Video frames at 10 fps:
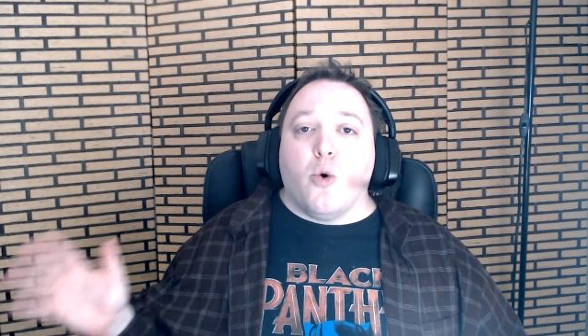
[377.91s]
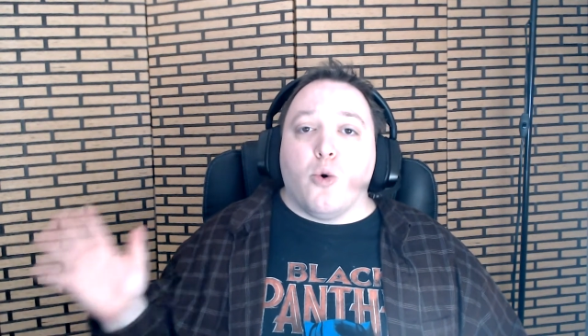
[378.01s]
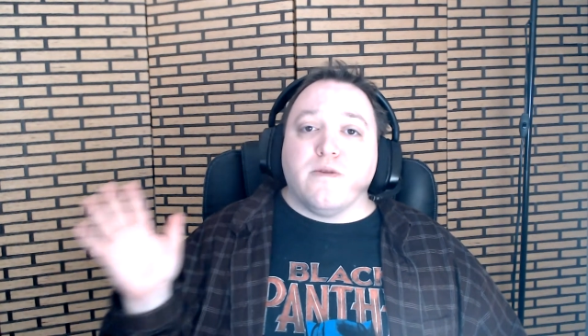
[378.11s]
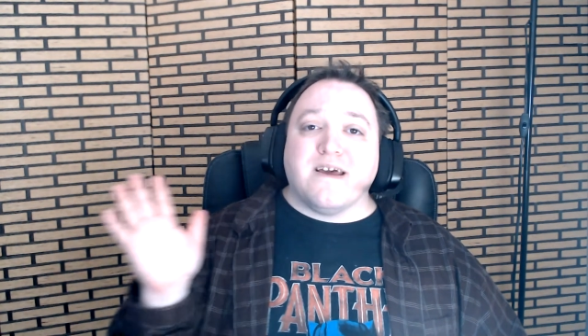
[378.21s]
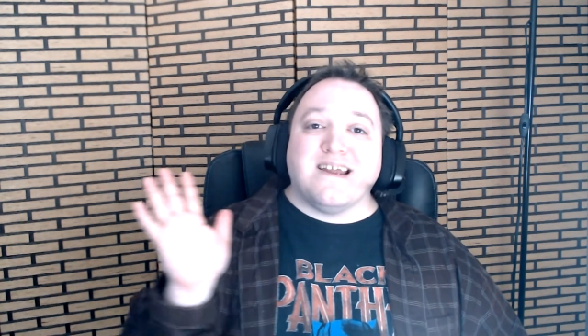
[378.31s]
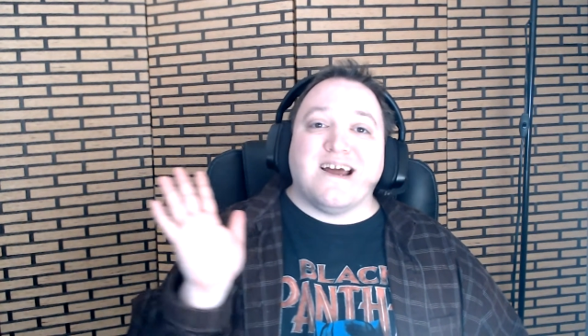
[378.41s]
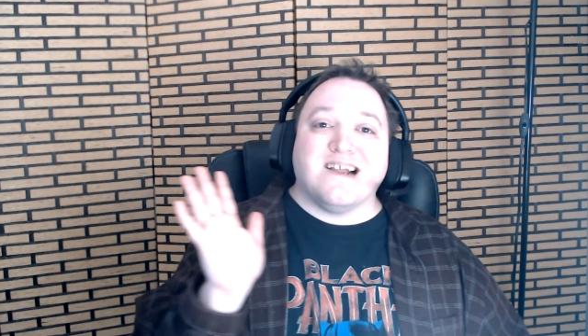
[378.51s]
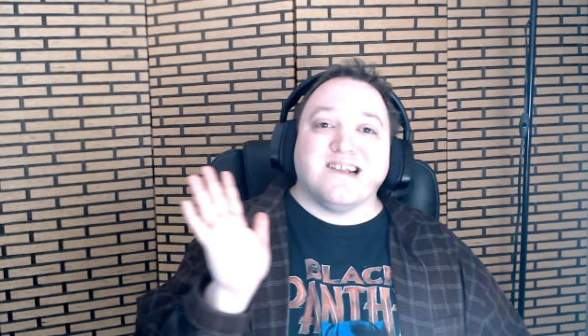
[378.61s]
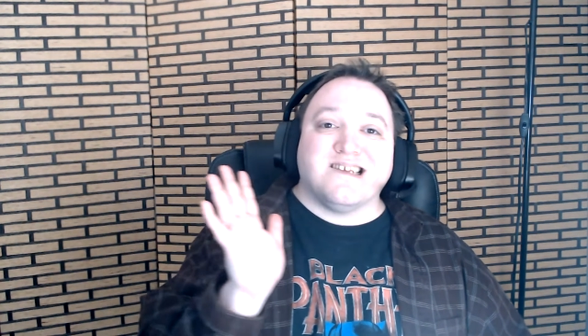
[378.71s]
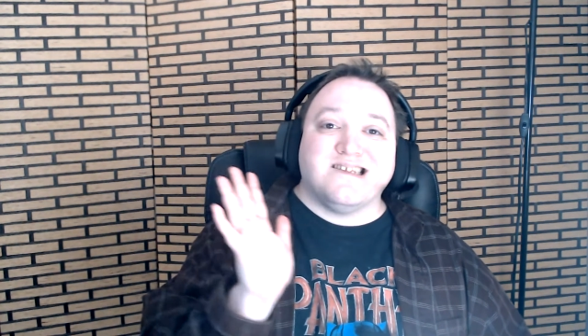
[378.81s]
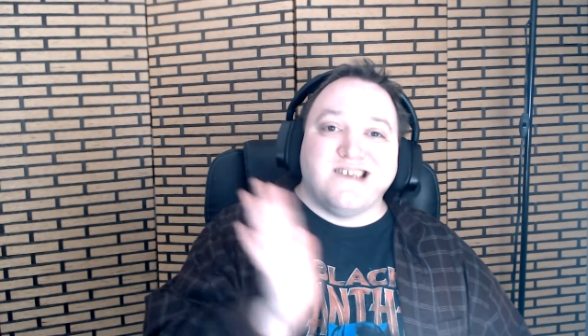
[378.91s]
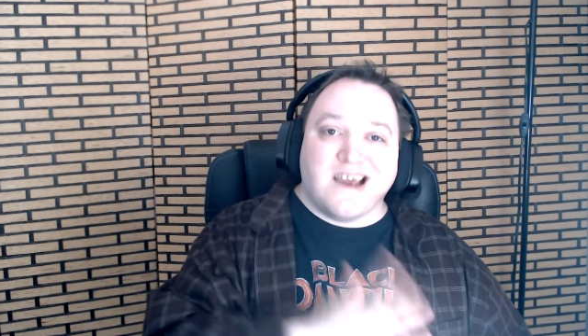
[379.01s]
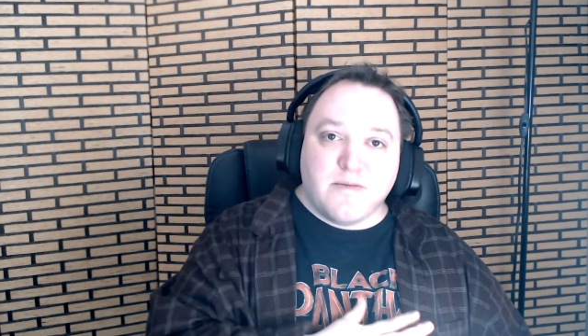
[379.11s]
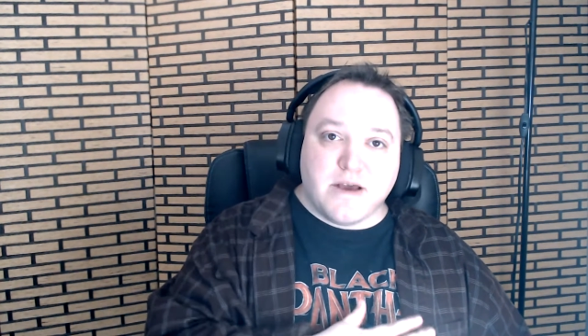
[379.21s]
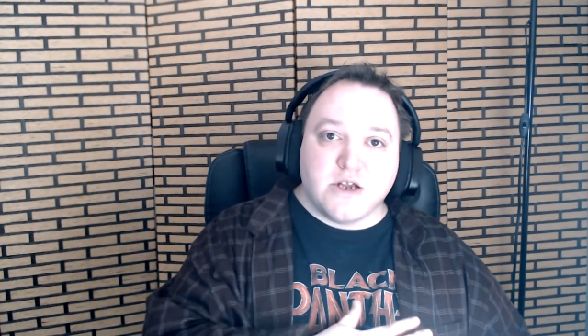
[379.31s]
or they can add it to
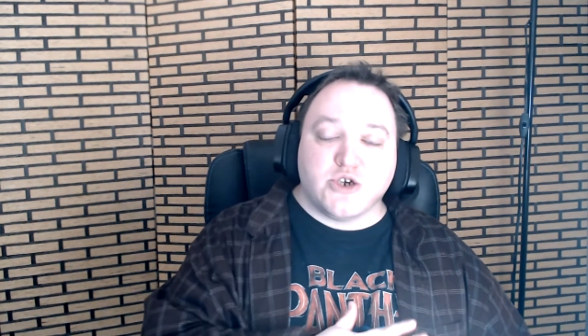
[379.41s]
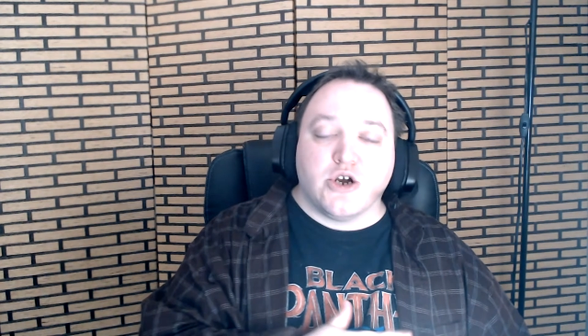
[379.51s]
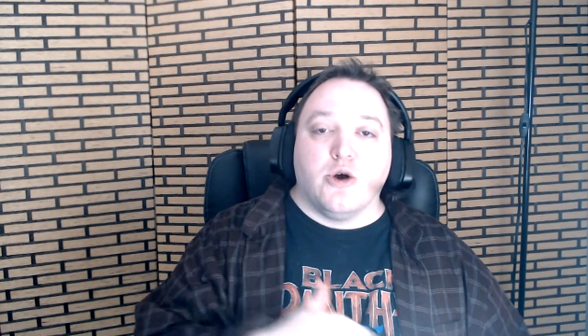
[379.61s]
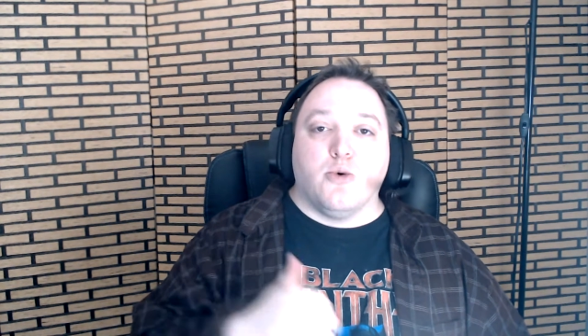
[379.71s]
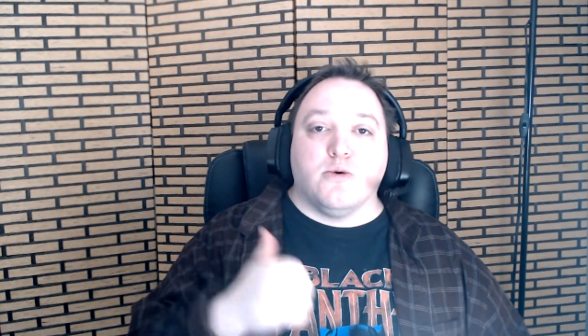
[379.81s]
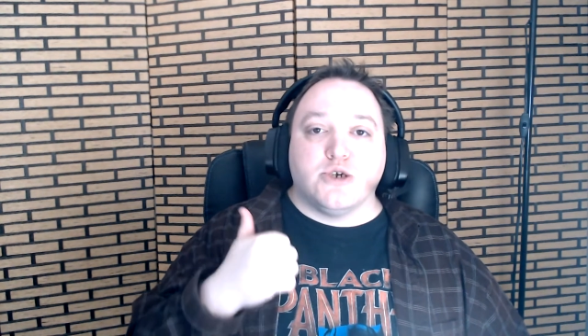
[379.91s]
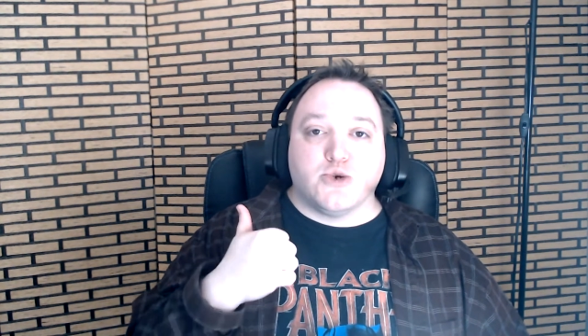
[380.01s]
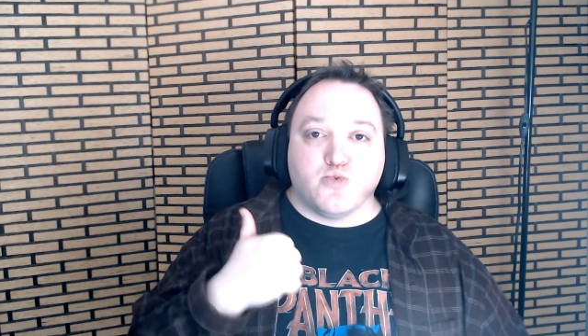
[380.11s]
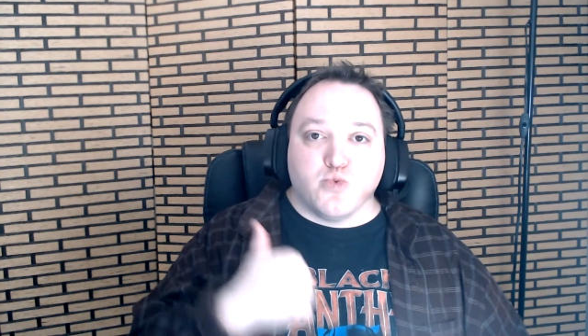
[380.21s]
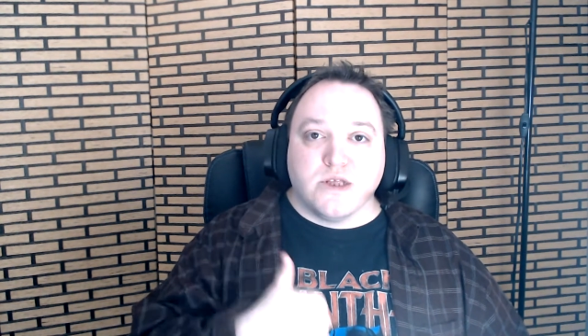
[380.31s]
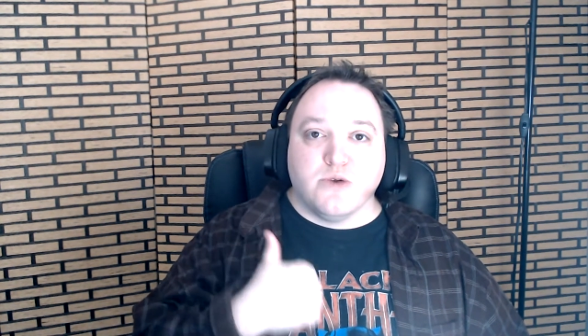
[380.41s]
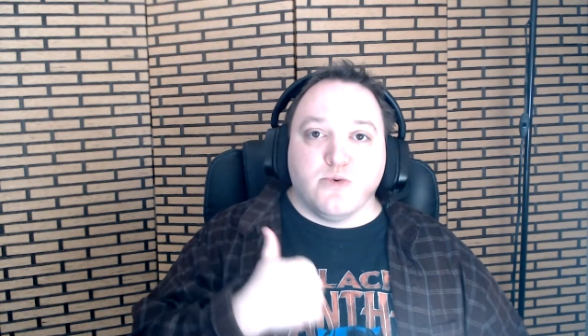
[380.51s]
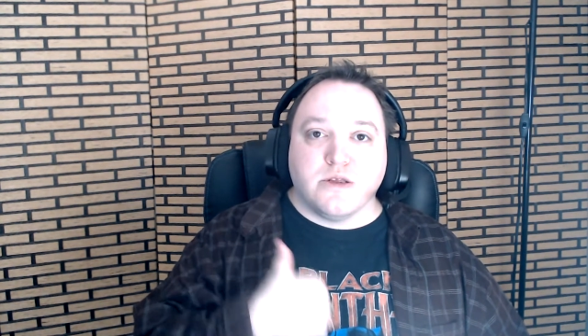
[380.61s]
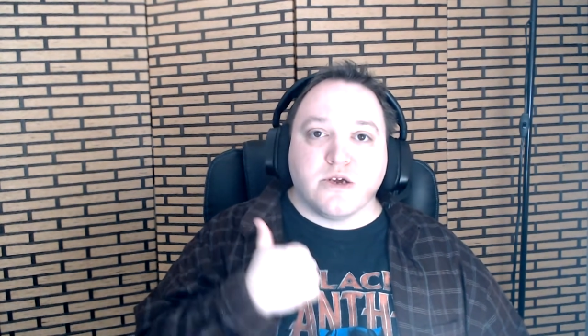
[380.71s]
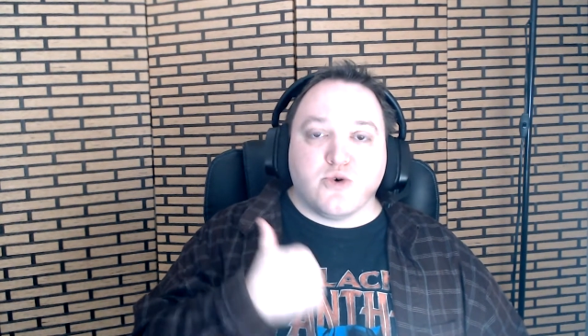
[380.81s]
damage, which is really,
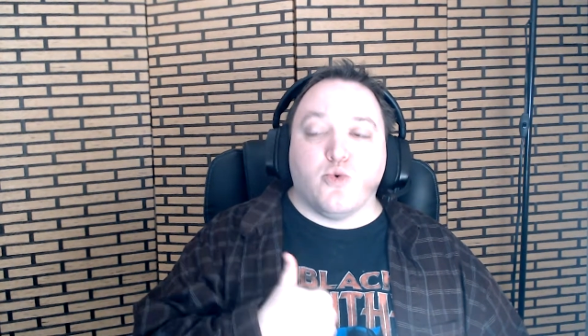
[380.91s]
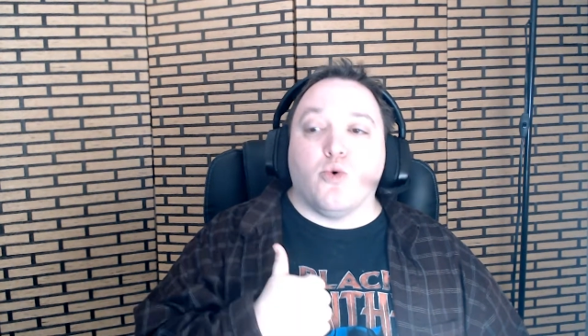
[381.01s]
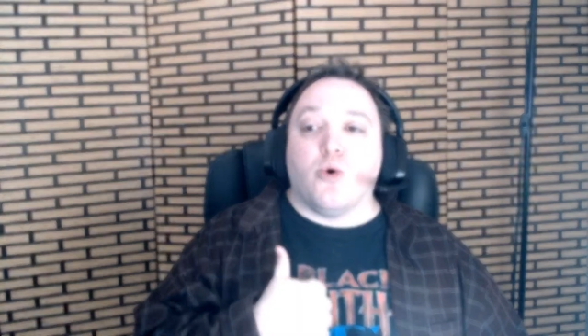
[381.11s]
really cool.